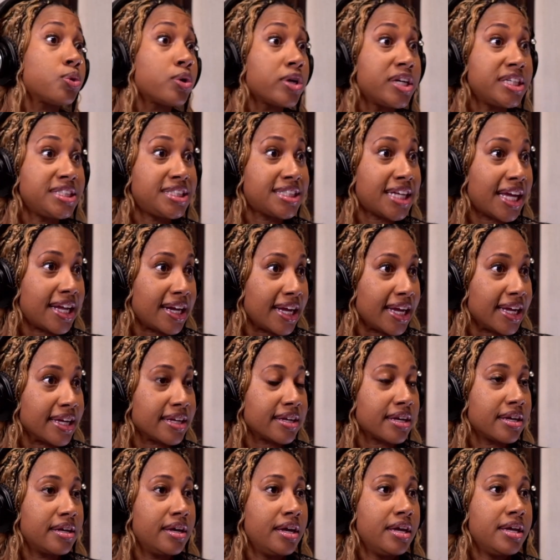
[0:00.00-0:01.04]
setting.
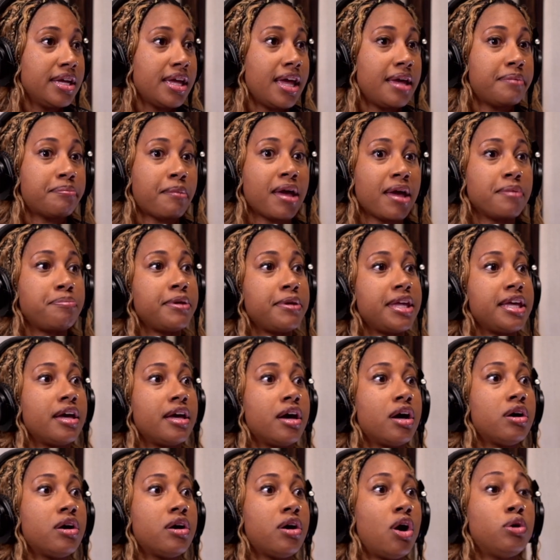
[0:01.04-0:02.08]
It might be
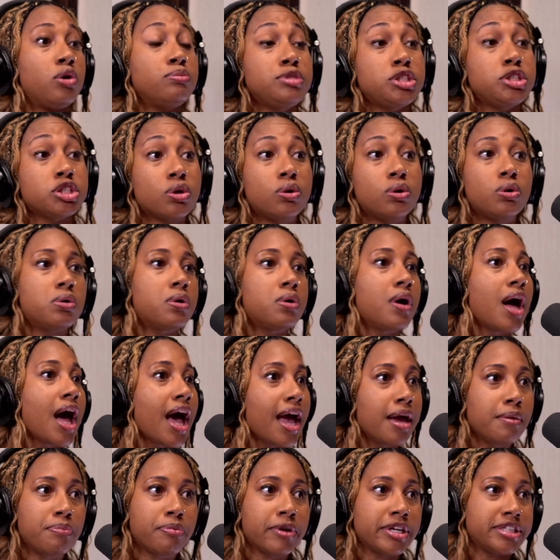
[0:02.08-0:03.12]
a homeschool
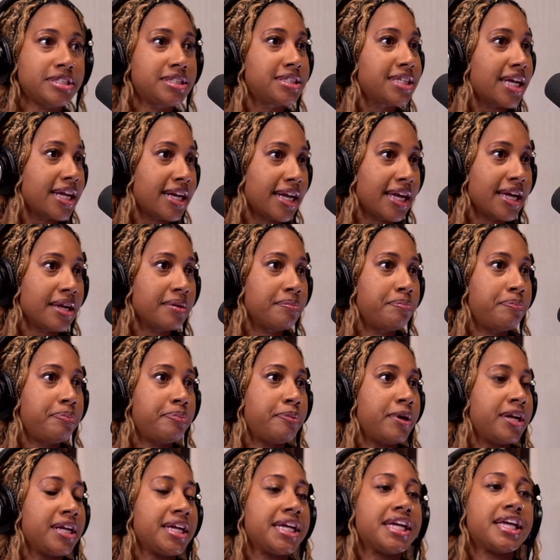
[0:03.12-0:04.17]
hybrid setting. But
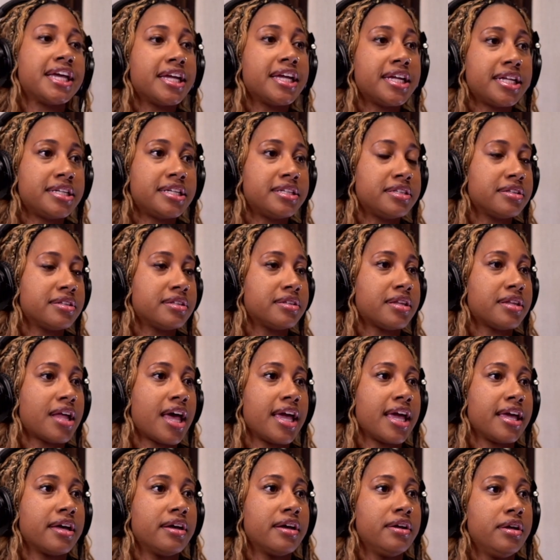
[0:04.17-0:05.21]
again,
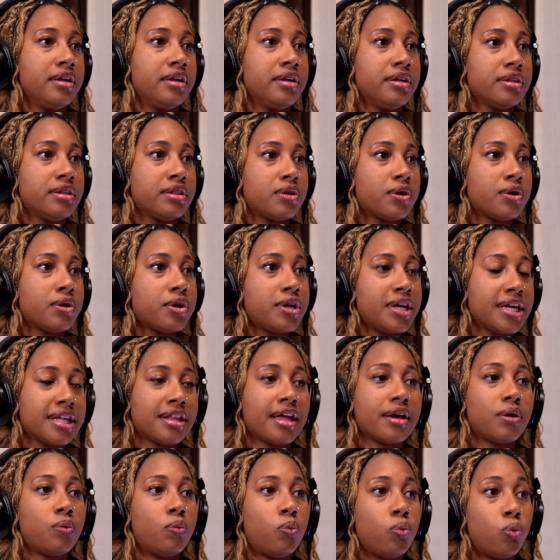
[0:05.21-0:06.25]
like learning like
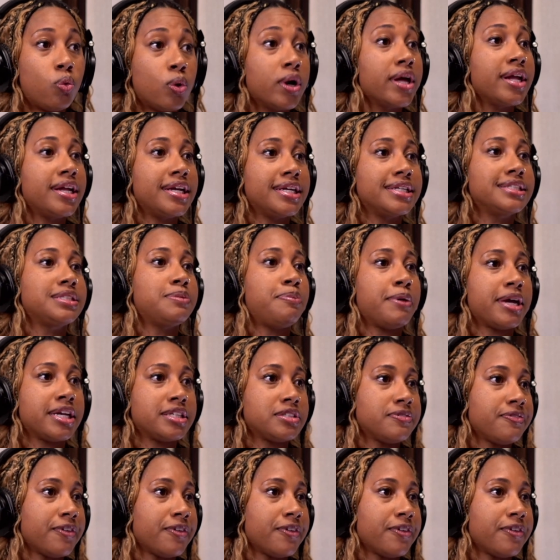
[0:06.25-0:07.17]
what is best for your